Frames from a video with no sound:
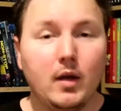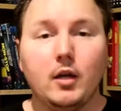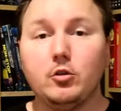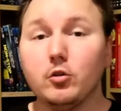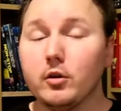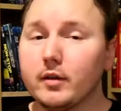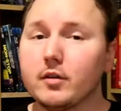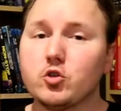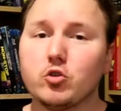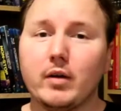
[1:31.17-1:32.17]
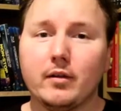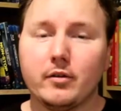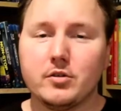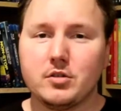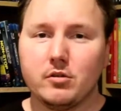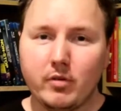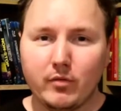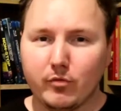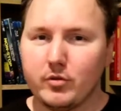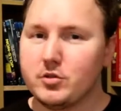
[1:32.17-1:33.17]
You look at the trailers and you're in
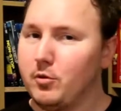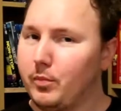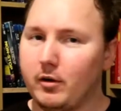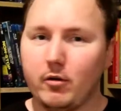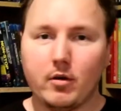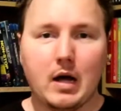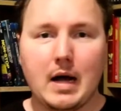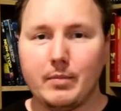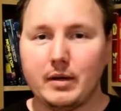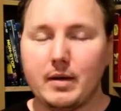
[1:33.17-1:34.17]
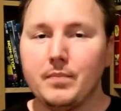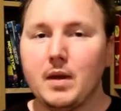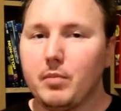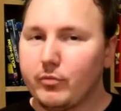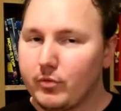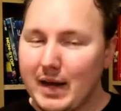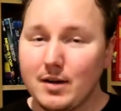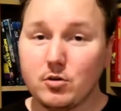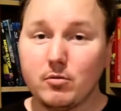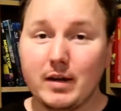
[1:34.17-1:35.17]
for a superhero comedy, but for that
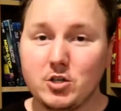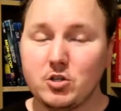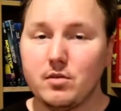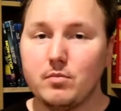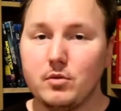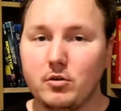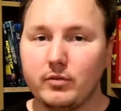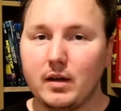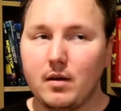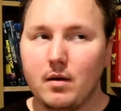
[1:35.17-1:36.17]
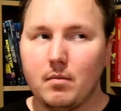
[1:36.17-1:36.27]
duration of the movie,